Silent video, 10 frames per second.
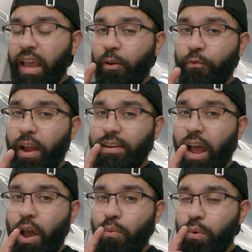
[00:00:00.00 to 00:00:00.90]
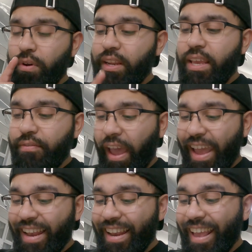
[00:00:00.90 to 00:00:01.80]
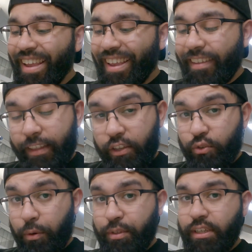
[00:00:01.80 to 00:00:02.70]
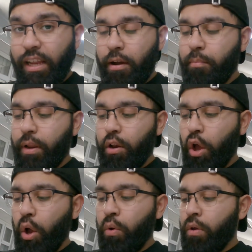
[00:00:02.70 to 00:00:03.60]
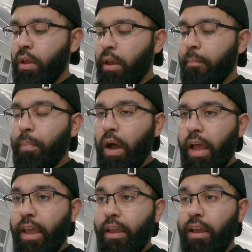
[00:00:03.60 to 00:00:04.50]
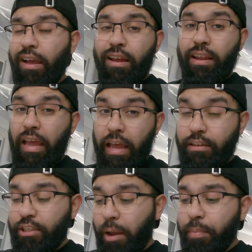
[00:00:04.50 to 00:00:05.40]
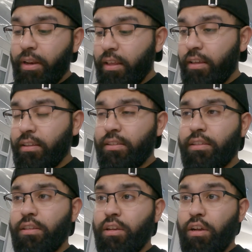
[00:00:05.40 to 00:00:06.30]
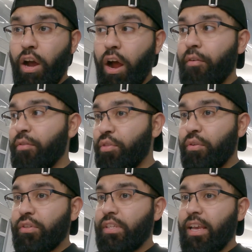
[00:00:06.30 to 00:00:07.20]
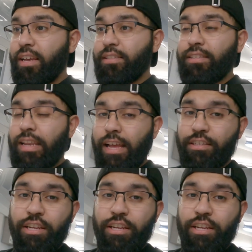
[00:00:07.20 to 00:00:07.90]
In fact, I will leave a link in the description down below by a Japanese car enthusiast /